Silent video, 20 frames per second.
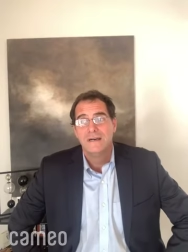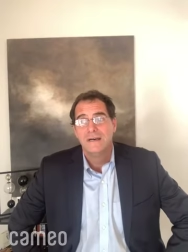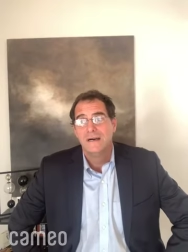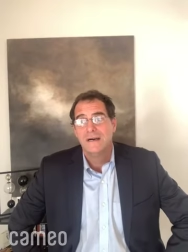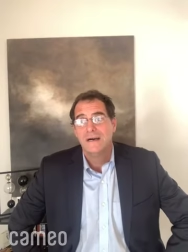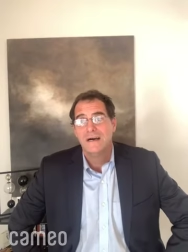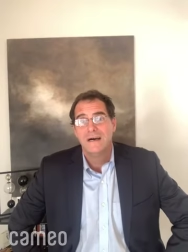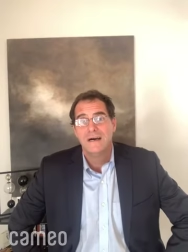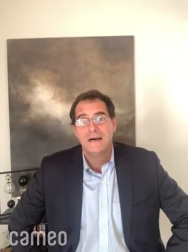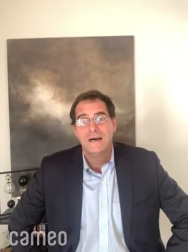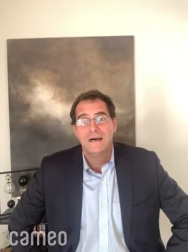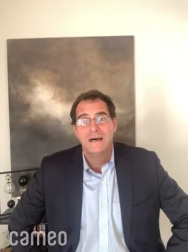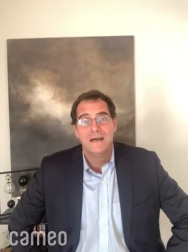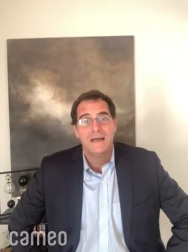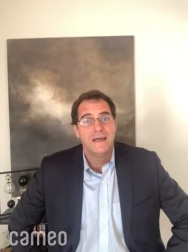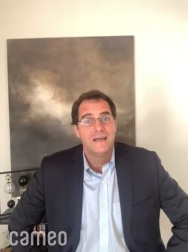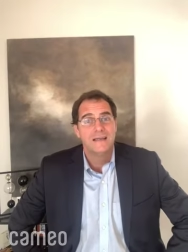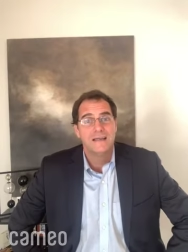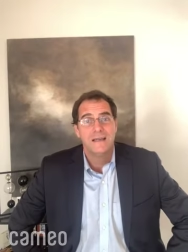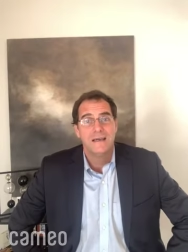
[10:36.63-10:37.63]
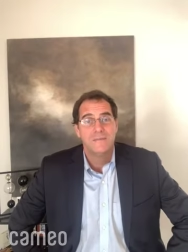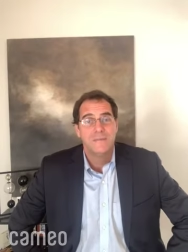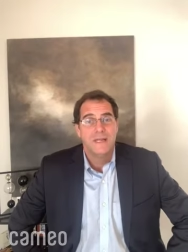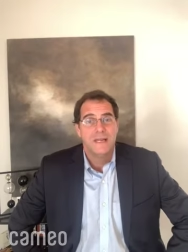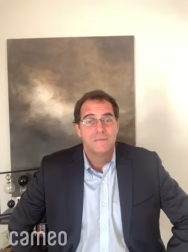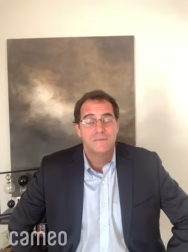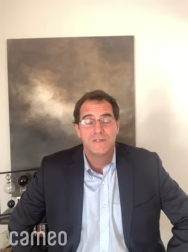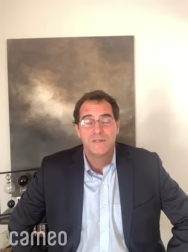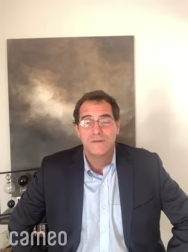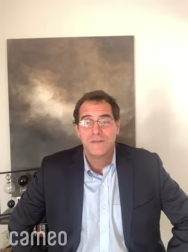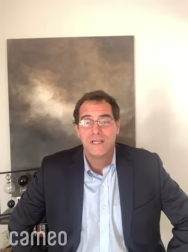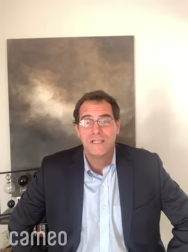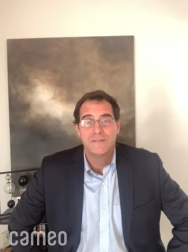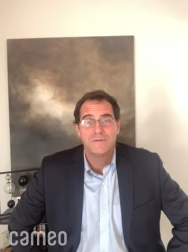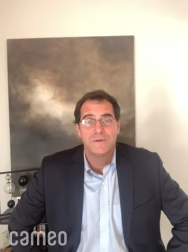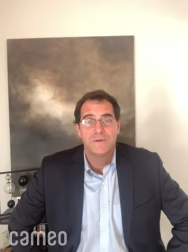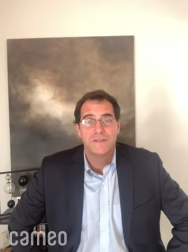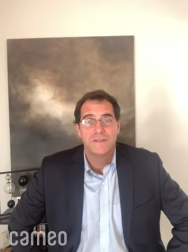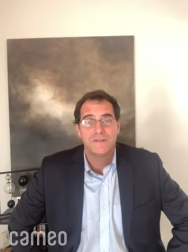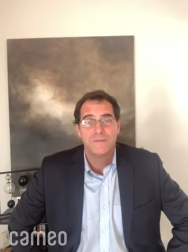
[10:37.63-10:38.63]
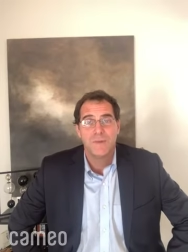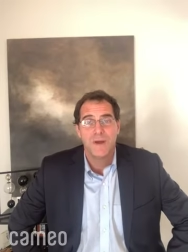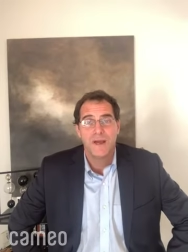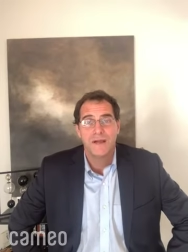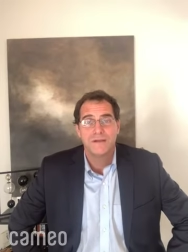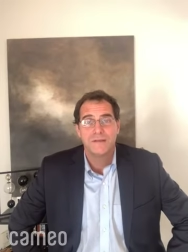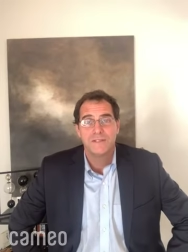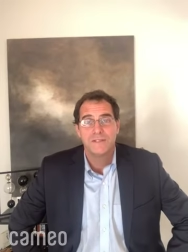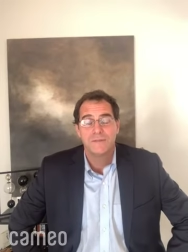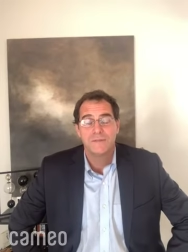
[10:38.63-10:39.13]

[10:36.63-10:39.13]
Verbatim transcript: Uh, and I mean, I'm sure that's what inspires